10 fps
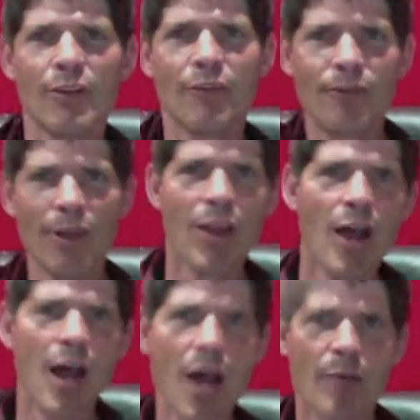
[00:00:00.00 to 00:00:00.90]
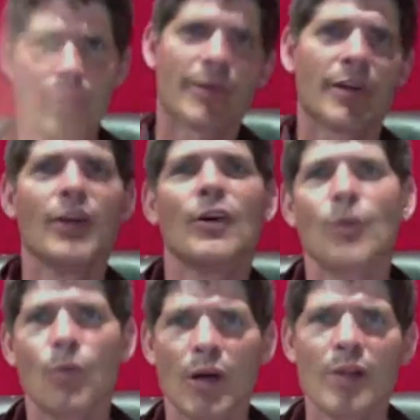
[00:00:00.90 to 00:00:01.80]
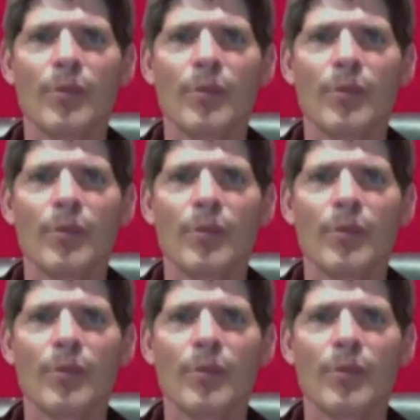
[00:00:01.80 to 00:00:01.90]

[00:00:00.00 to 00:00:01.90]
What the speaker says: Philip. One